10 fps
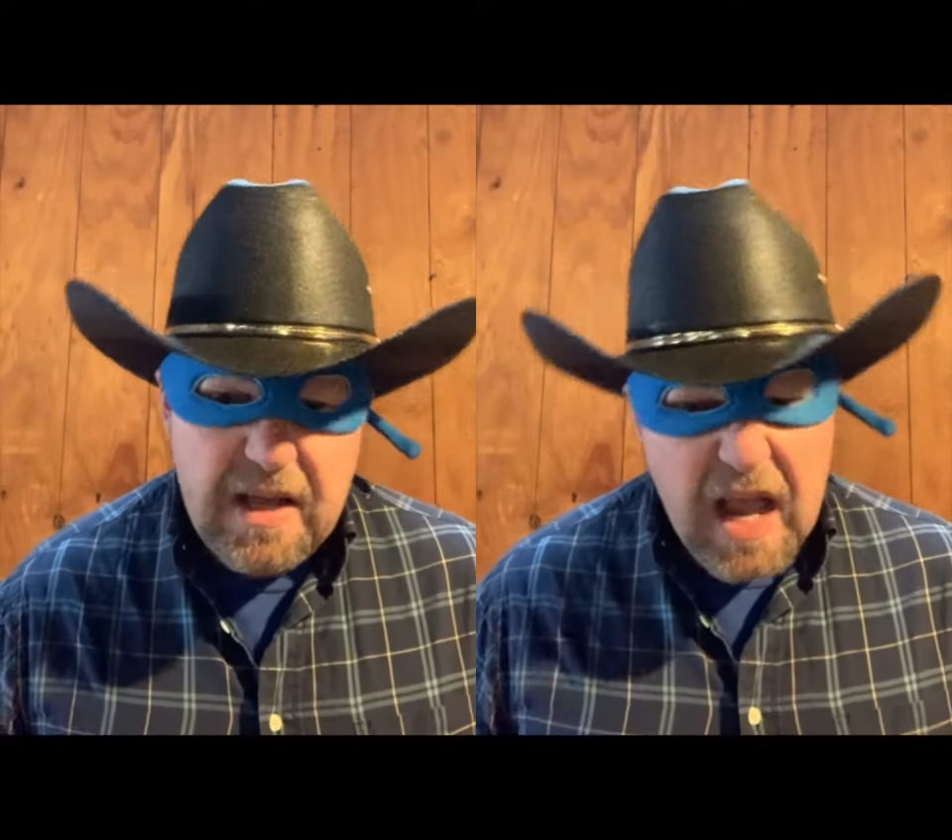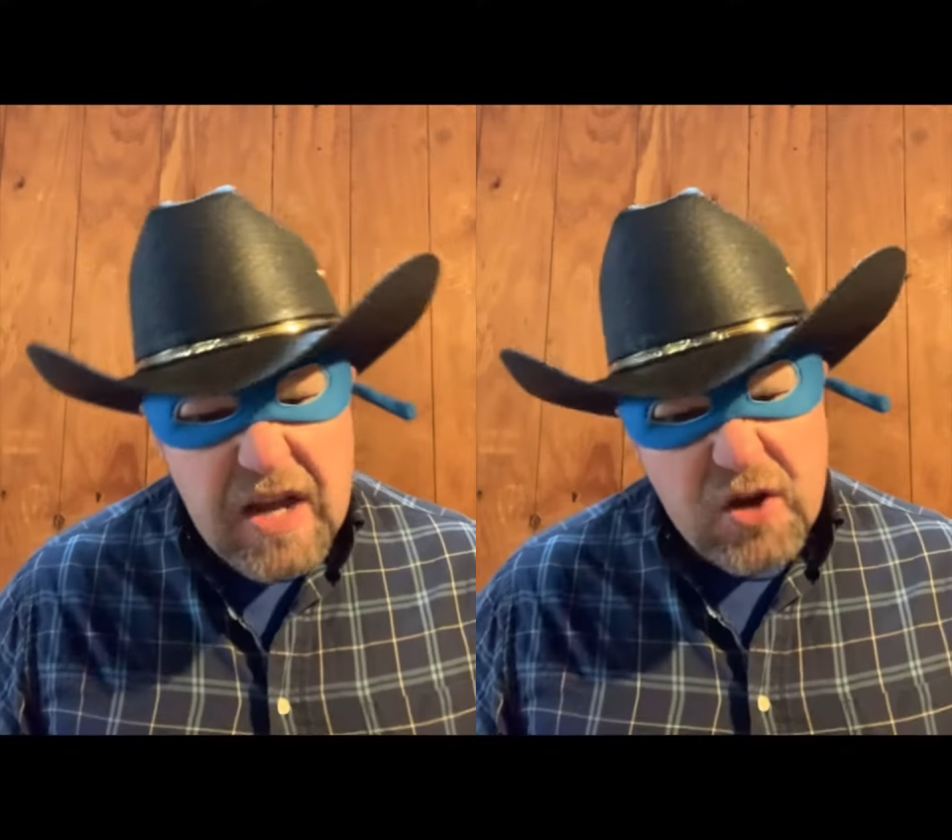
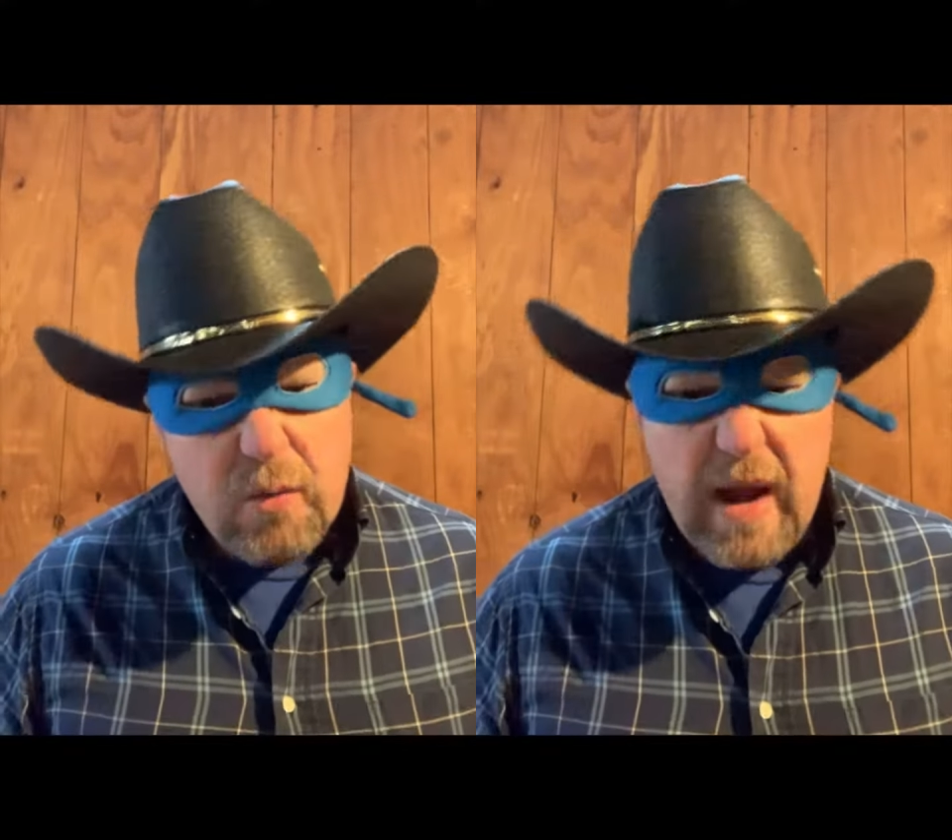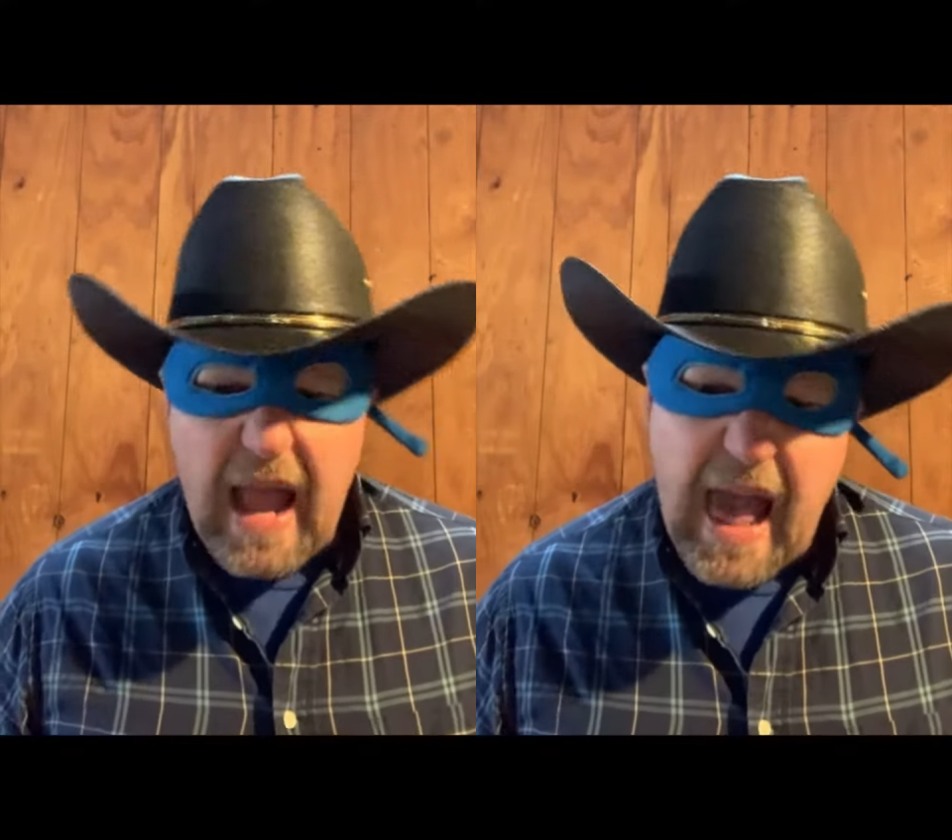into
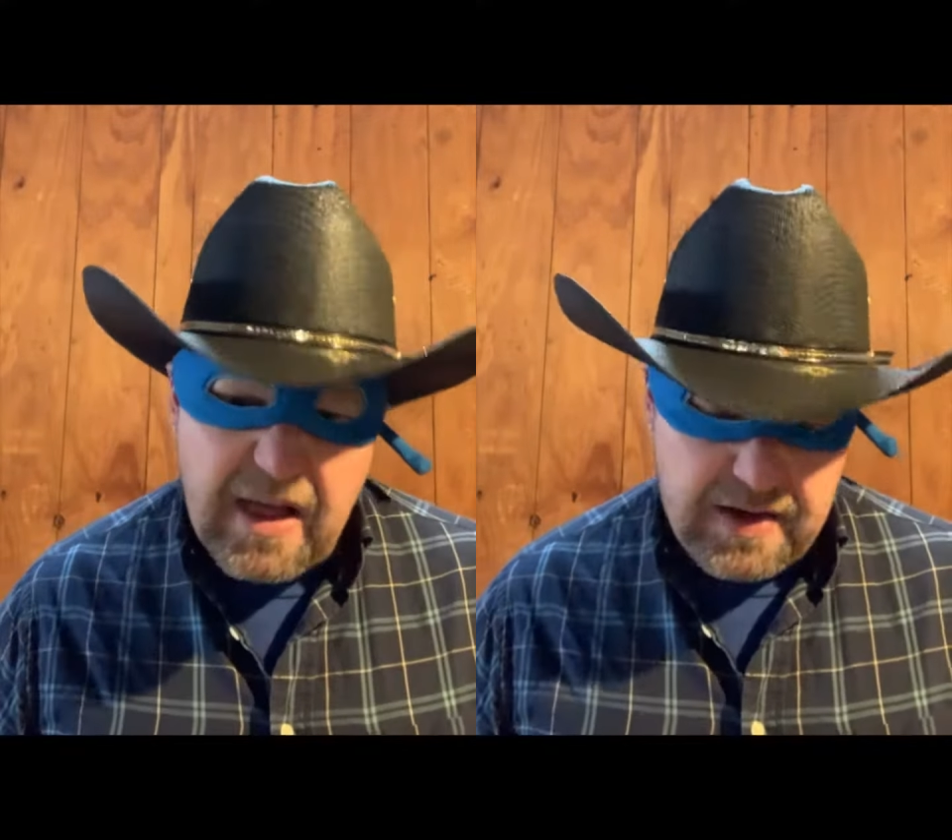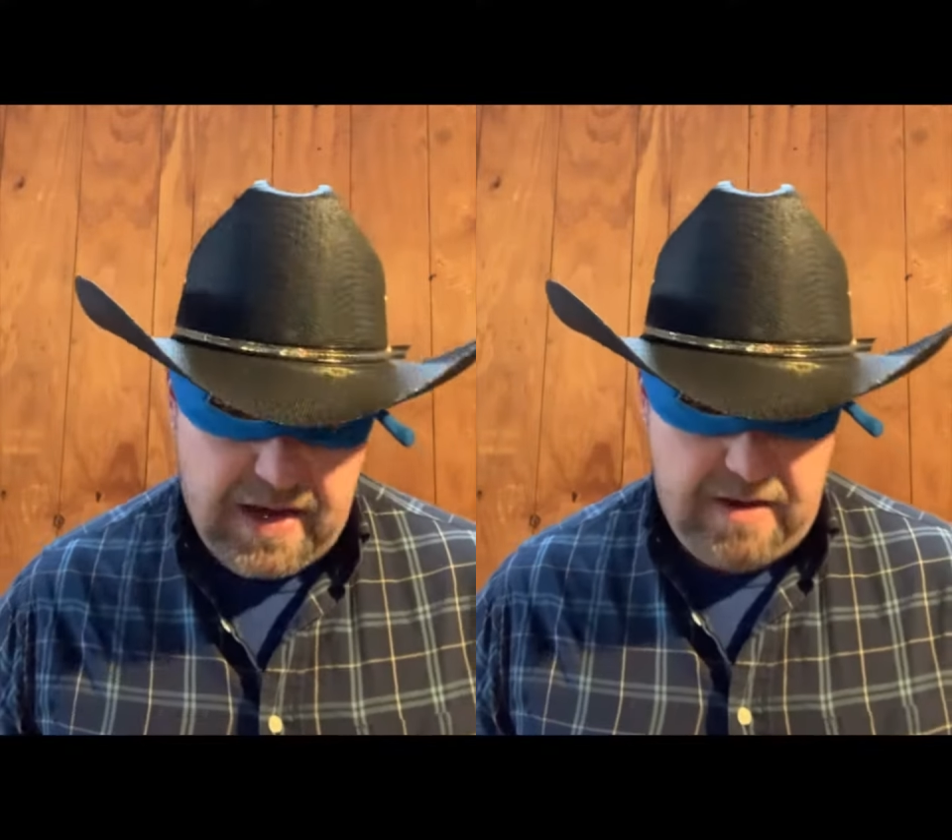
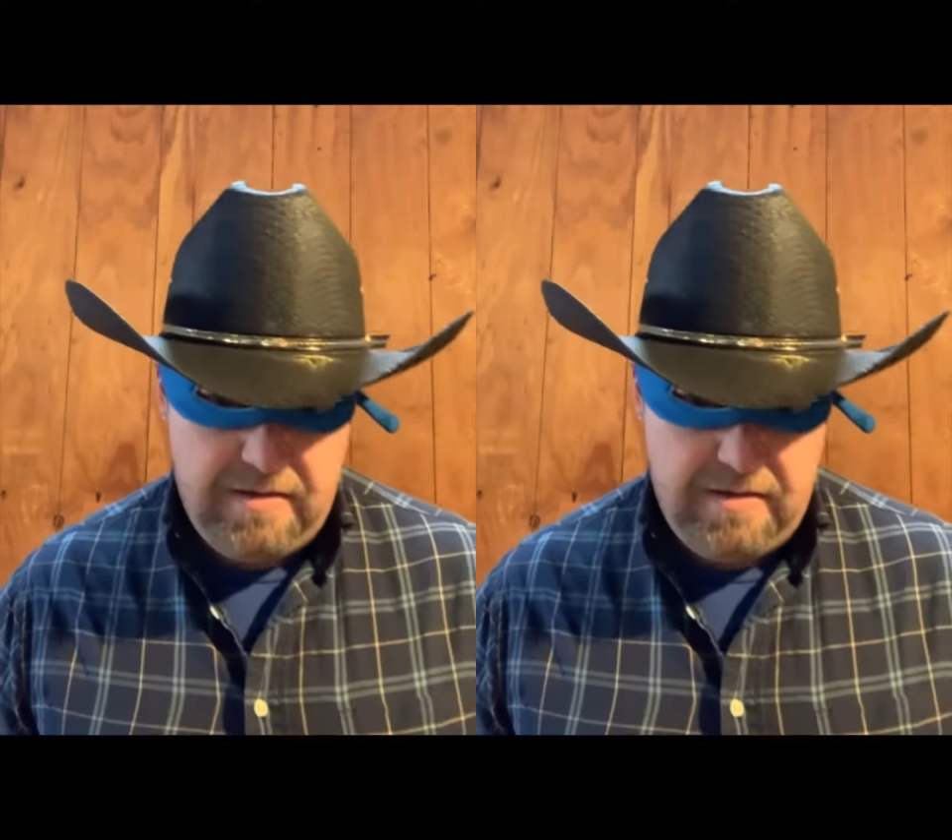reality.